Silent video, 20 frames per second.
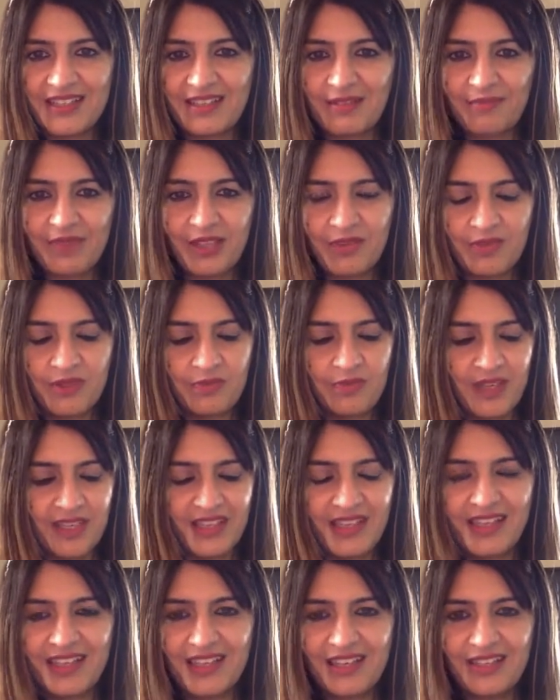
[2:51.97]
Something was
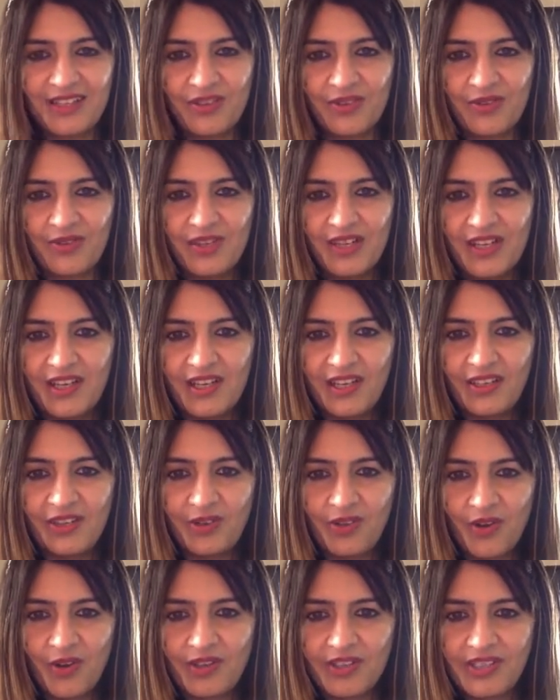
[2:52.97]
beginning and, you know,
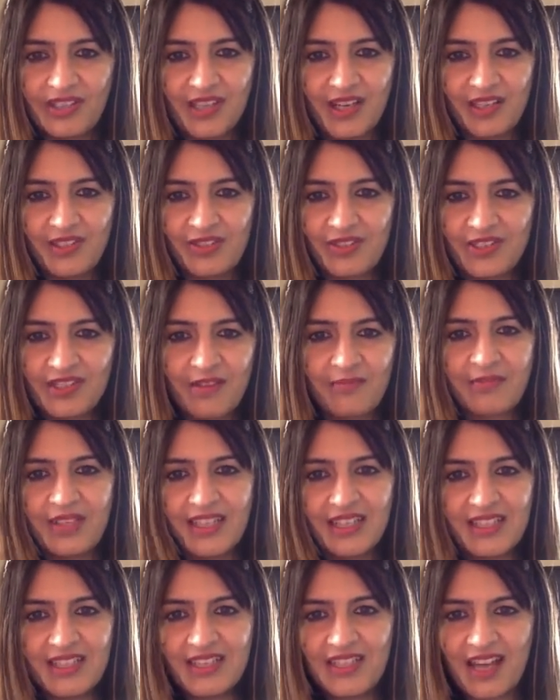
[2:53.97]
you lost touch or
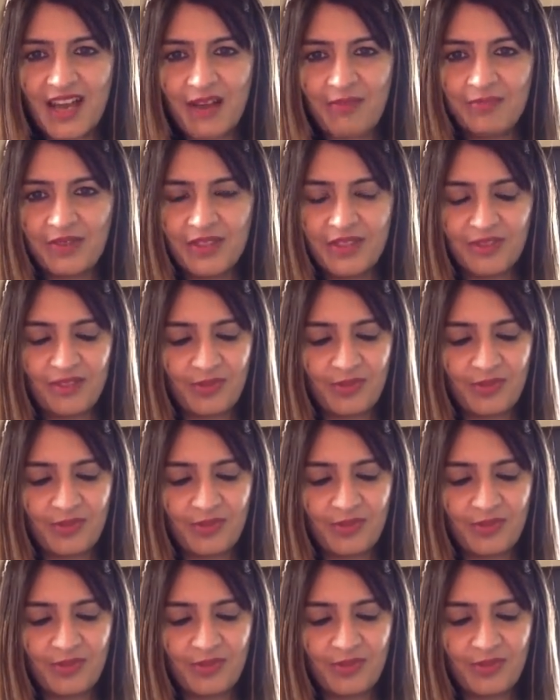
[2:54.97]
something didn't happen.